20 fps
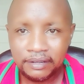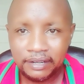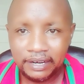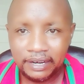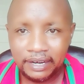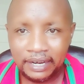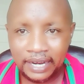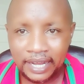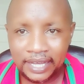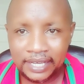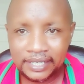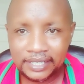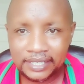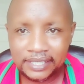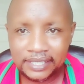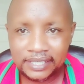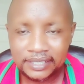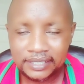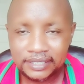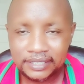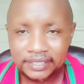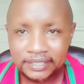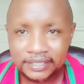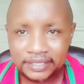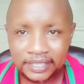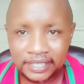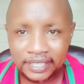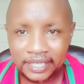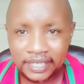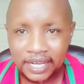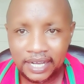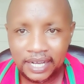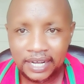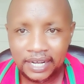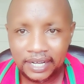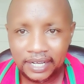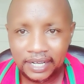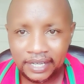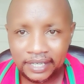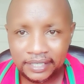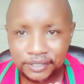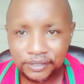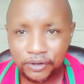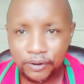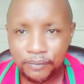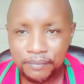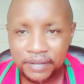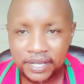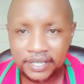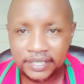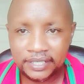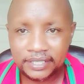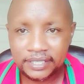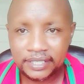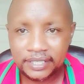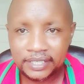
like, share, and comment.